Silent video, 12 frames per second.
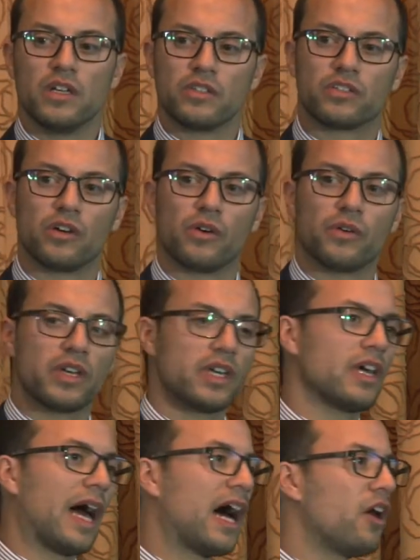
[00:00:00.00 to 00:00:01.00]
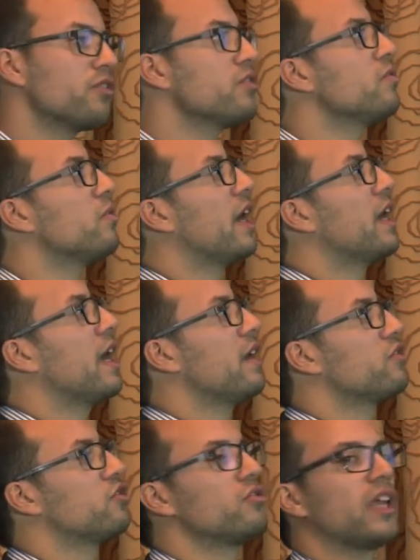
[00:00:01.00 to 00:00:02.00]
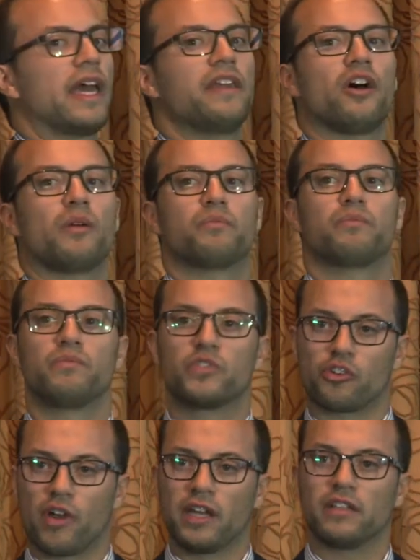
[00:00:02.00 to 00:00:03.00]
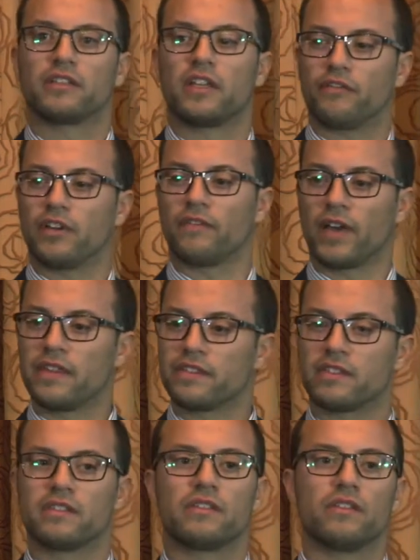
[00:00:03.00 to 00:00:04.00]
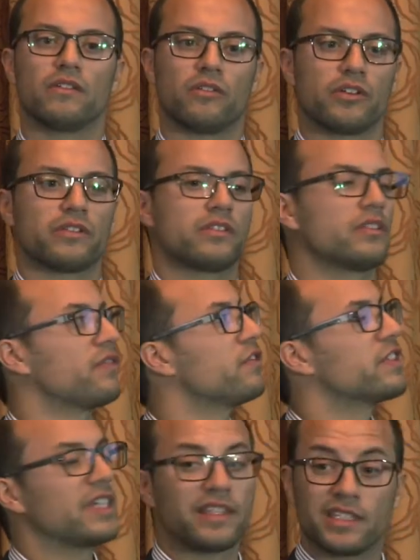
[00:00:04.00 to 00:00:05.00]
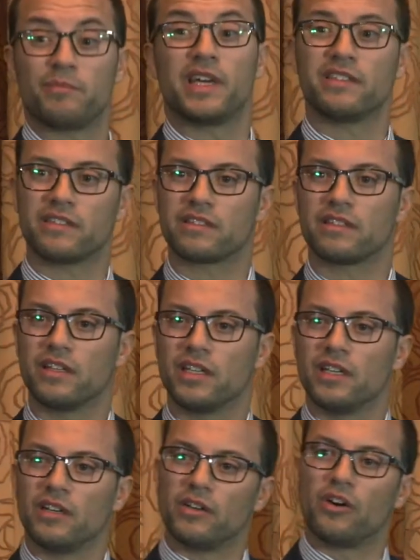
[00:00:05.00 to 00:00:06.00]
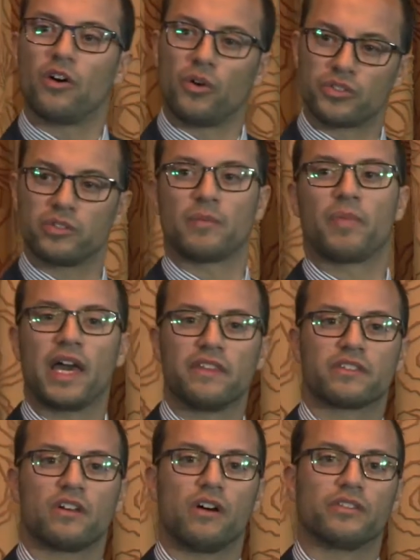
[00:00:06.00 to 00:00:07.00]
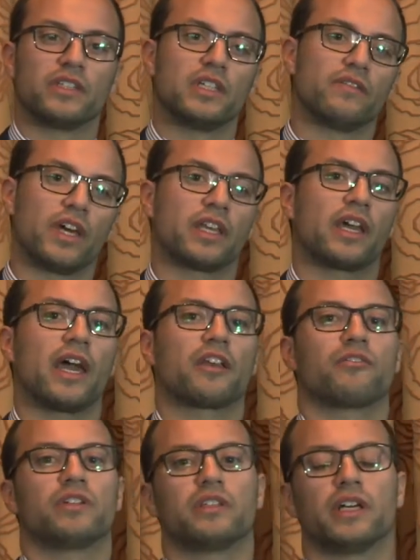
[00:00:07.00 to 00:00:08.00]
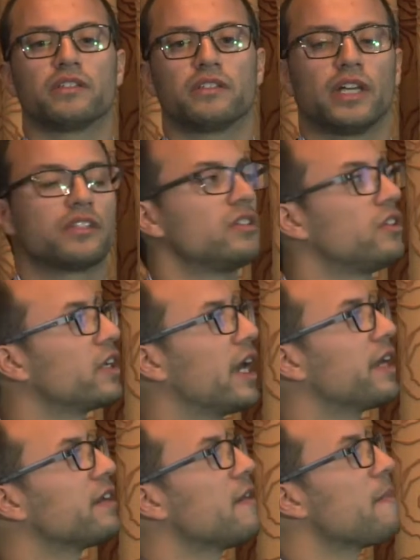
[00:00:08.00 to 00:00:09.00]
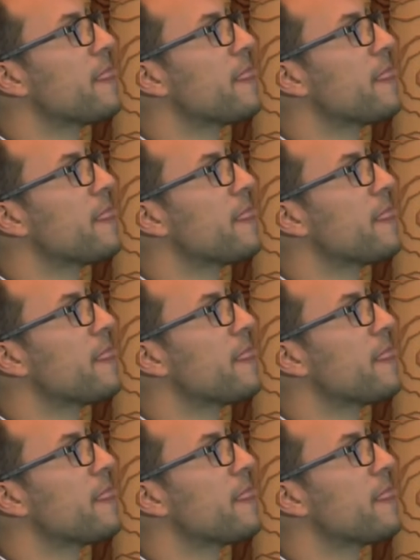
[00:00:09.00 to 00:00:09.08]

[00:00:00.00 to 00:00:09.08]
So how you should end up trading the different events or the different sentiments also depends on the event category that you look at.